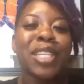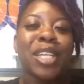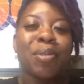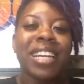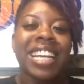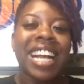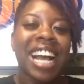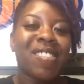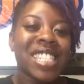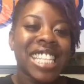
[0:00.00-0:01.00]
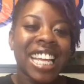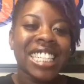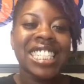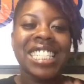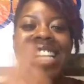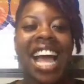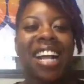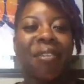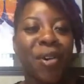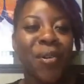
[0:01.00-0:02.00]
to Community Conversations. I
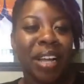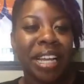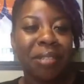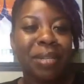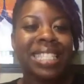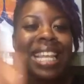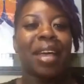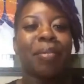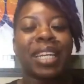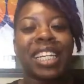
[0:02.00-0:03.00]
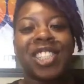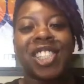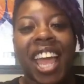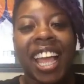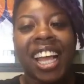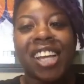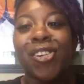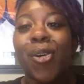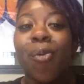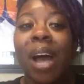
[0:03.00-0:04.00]
am Queen Miss Ebony J, and
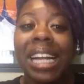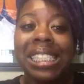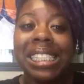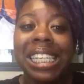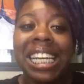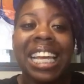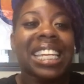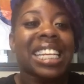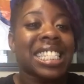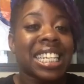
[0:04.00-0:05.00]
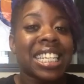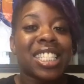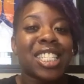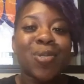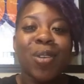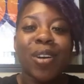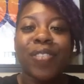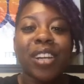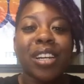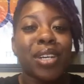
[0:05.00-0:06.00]
you're watching and listening to
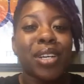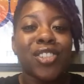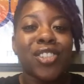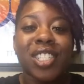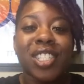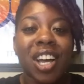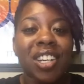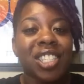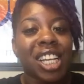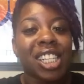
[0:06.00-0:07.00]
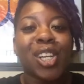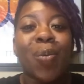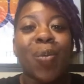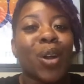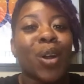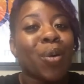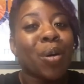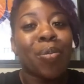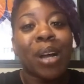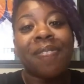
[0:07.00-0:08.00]
1230 The Book, your talk station on
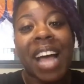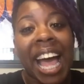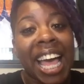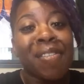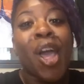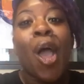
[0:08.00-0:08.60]
101.5,